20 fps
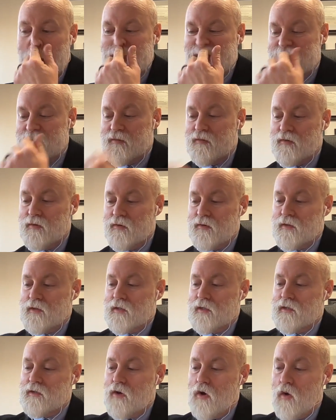So there's
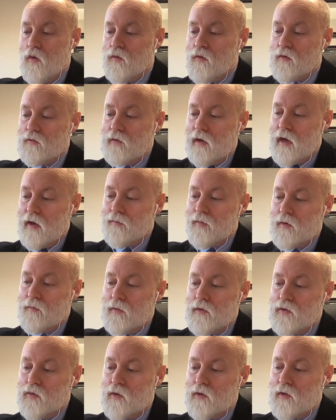this overlap
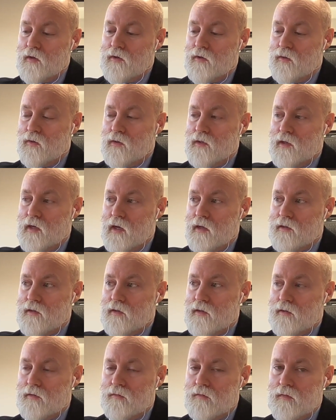between the two
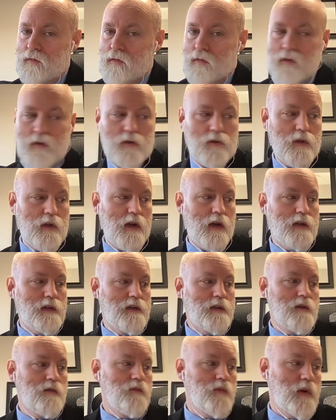sets. So the
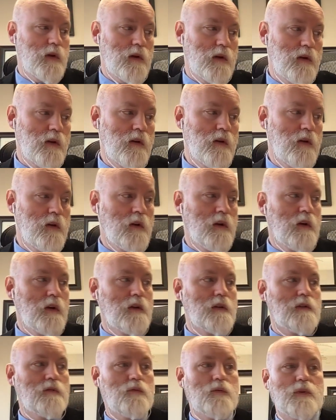idea being
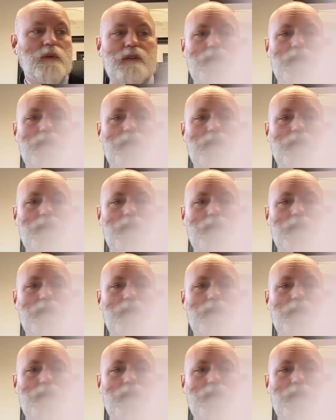is that when